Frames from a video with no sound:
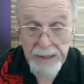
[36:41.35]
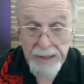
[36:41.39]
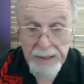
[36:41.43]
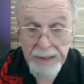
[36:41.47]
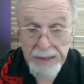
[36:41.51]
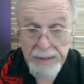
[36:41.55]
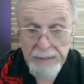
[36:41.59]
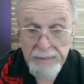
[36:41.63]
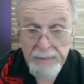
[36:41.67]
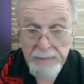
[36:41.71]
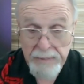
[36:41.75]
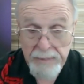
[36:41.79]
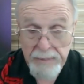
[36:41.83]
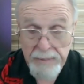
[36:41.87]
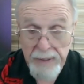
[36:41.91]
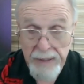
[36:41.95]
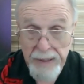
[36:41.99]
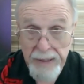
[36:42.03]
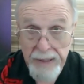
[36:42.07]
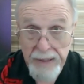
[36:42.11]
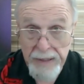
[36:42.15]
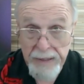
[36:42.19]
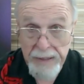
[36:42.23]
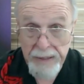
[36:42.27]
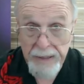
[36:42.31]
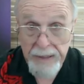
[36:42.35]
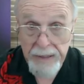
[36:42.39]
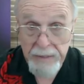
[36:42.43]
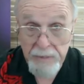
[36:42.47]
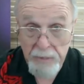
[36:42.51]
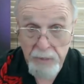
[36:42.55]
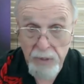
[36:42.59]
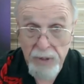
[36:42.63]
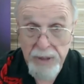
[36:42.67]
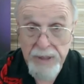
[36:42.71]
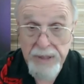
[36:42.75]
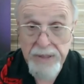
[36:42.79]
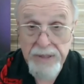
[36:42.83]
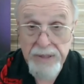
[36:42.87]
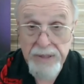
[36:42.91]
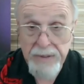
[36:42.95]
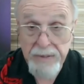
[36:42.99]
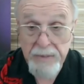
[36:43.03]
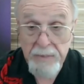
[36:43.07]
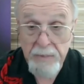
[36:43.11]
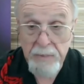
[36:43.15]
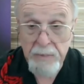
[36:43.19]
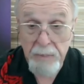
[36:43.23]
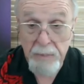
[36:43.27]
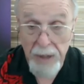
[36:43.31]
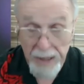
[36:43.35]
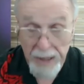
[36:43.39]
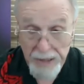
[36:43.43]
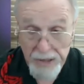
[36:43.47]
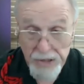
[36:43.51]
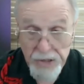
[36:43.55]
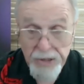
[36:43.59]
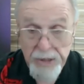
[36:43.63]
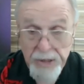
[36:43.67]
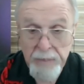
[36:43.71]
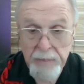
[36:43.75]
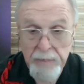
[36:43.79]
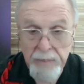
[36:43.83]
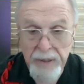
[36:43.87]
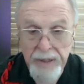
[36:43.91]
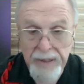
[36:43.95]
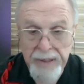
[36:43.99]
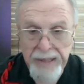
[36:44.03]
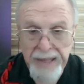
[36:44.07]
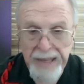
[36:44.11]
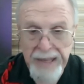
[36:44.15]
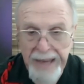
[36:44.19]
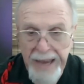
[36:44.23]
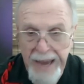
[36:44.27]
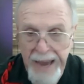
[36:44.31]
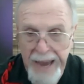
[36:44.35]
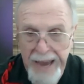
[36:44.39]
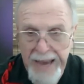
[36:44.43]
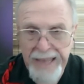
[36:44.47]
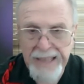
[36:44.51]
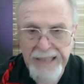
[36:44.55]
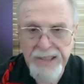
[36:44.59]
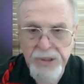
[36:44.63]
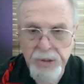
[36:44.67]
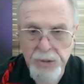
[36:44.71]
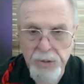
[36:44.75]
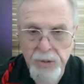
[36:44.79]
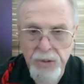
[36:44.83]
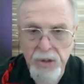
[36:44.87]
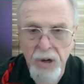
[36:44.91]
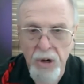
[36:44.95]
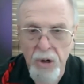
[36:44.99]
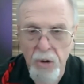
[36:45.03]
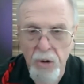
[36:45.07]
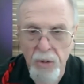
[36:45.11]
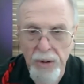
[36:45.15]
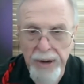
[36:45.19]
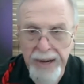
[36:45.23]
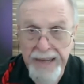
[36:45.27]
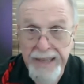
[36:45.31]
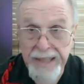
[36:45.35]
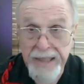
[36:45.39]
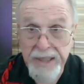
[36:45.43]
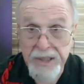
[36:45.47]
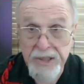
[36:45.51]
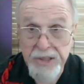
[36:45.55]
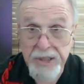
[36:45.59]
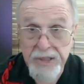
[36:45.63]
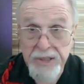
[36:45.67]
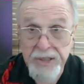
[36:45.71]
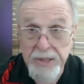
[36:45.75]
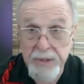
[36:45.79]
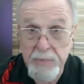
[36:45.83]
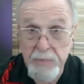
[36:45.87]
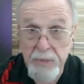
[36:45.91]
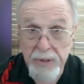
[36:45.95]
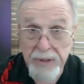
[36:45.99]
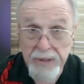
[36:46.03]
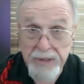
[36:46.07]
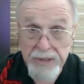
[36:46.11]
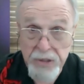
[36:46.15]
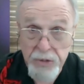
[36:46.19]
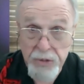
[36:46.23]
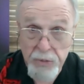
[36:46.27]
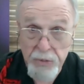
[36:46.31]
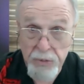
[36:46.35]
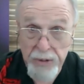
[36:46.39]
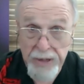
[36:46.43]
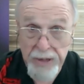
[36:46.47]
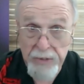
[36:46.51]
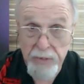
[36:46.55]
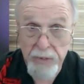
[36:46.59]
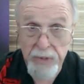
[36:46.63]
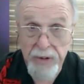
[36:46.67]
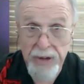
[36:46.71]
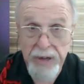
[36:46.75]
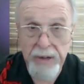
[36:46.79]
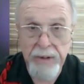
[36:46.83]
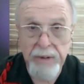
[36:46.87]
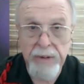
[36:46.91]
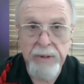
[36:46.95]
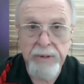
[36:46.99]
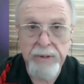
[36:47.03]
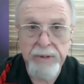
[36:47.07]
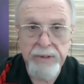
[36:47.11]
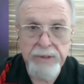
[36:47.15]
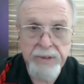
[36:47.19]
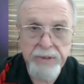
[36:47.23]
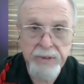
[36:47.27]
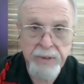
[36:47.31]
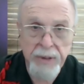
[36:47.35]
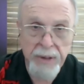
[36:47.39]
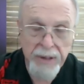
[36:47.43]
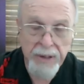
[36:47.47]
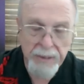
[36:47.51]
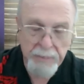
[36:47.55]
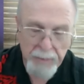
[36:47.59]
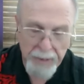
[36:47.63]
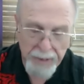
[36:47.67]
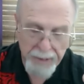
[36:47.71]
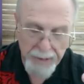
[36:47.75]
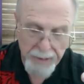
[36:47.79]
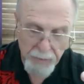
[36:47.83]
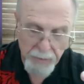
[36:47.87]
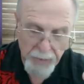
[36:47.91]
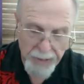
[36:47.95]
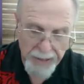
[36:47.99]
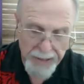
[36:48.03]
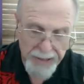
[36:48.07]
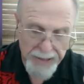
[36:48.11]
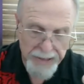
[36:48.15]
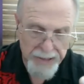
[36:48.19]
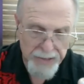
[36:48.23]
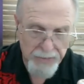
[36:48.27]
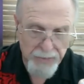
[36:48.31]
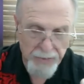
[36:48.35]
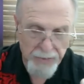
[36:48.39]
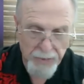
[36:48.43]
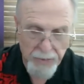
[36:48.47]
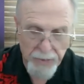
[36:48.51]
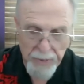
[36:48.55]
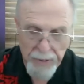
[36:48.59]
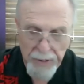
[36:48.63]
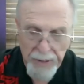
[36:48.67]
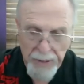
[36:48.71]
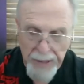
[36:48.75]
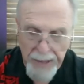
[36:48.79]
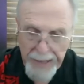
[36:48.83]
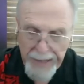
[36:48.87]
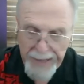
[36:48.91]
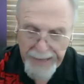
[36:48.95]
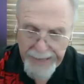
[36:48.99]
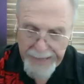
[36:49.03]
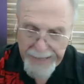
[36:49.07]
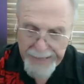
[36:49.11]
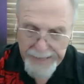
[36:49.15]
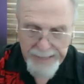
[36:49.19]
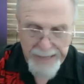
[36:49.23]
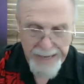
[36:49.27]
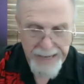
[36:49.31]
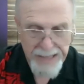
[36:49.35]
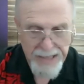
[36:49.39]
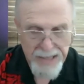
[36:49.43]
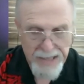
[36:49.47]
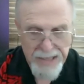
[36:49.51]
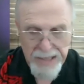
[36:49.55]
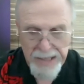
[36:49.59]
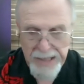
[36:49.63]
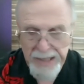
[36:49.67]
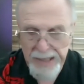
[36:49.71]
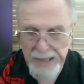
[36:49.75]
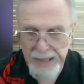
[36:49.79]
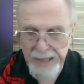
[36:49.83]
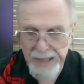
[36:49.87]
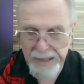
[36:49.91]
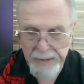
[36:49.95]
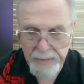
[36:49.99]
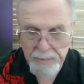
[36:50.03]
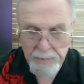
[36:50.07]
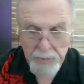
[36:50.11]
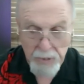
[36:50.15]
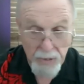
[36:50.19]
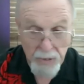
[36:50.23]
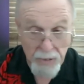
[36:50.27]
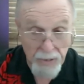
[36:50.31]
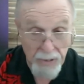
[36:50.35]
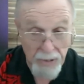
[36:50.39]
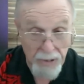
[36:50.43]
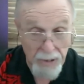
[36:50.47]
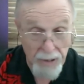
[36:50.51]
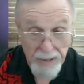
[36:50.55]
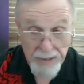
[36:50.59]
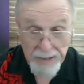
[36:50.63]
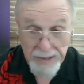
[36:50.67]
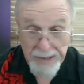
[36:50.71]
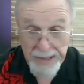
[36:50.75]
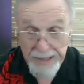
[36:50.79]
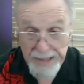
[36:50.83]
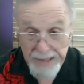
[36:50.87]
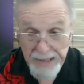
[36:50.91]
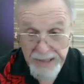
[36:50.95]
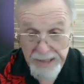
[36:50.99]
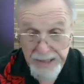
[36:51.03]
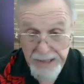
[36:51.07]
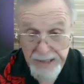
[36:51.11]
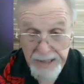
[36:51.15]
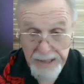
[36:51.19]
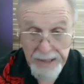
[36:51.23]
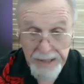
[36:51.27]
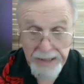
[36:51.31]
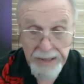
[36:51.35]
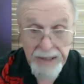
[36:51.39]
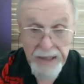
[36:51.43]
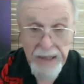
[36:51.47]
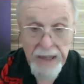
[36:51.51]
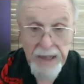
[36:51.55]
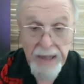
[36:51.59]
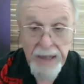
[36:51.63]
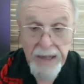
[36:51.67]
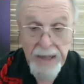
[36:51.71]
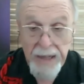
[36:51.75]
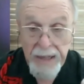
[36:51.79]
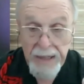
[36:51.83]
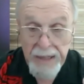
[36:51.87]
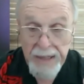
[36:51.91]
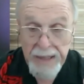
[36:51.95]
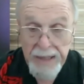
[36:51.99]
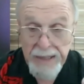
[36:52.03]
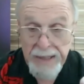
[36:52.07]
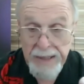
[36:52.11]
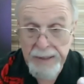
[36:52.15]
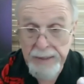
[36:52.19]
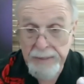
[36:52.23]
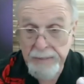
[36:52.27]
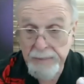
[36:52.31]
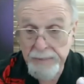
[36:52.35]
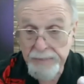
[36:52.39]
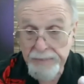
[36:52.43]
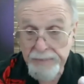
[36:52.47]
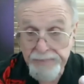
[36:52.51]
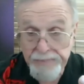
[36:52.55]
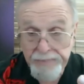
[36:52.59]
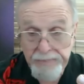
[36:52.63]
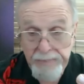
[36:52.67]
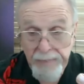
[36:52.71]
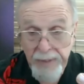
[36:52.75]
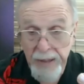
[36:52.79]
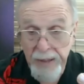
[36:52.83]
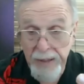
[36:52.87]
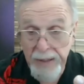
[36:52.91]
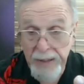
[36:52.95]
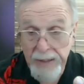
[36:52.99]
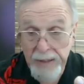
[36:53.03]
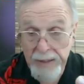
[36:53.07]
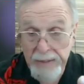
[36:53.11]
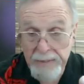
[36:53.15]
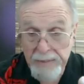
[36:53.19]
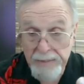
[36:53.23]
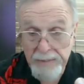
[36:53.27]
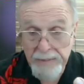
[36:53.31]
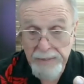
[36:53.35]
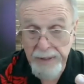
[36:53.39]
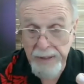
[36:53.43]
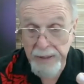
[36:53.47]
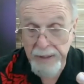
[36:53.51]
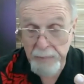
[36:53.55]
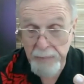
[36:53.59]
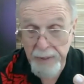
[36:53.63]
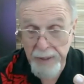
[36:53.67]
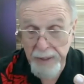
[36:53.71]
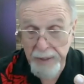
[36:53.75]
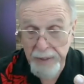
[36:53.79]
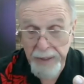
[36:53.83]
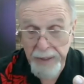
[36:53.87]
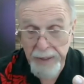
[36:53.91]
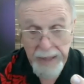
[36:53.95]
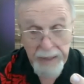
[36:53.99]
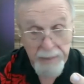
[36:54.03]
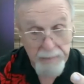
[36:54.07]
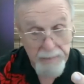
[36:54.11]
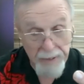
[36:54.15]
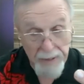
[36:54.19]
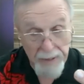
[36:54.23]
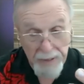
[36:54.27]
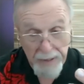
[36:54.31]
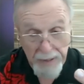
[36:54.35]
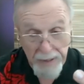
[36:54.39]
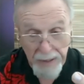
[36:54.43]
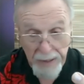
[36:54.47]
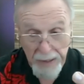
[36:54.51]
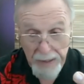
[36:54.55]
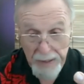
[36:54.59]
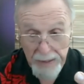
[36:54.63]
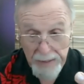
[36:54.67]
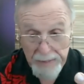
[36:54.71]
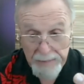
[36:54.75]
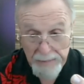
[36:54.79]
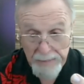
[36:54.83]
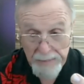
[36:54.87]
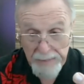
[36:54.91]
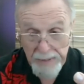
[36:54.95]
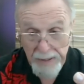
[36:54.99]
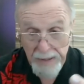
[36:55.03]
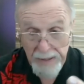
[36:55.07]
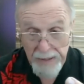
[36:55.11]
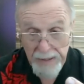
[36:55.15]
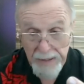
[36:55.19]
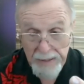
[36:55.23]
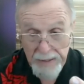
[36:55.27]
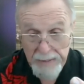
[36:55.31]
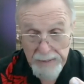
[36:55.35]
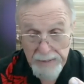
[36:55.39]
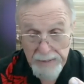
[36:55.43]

Uh, it, it was much, but they had to go and the justice put in screen readers, put in ways for testing, prolonged testing. Um, uh, they became a, a, a